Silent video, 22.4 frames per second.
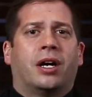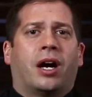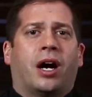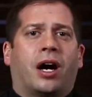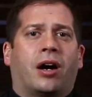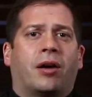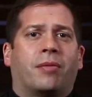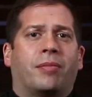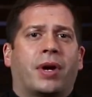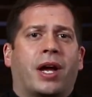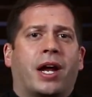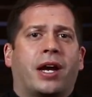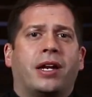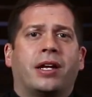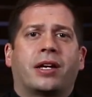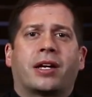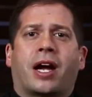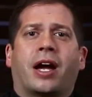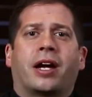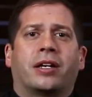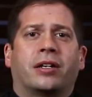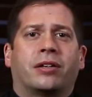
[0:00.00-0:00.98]
um, any
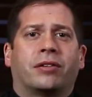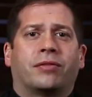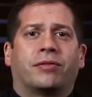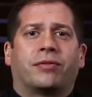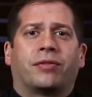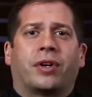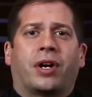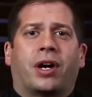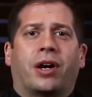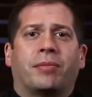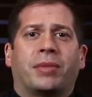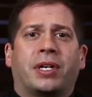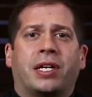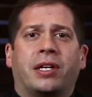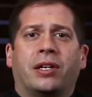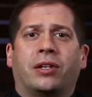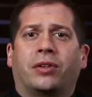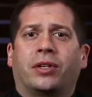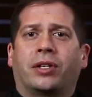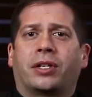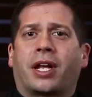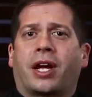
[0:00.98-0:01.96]
kind of um,
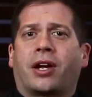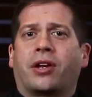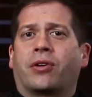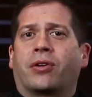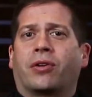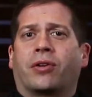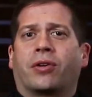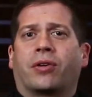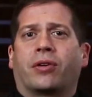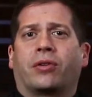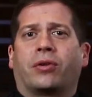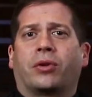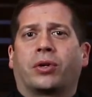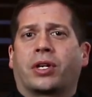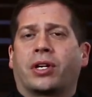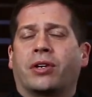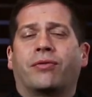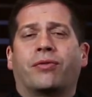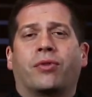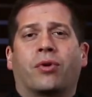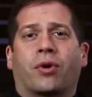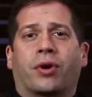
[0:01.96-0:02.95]
healing that you're
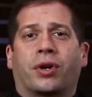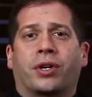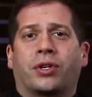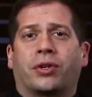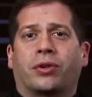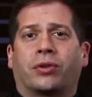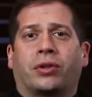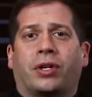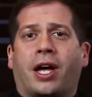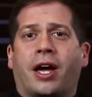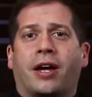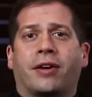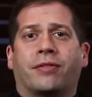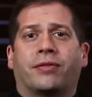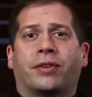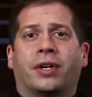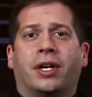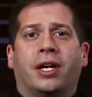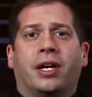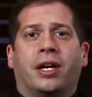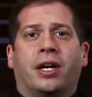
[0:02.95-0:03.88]
looking for in your life.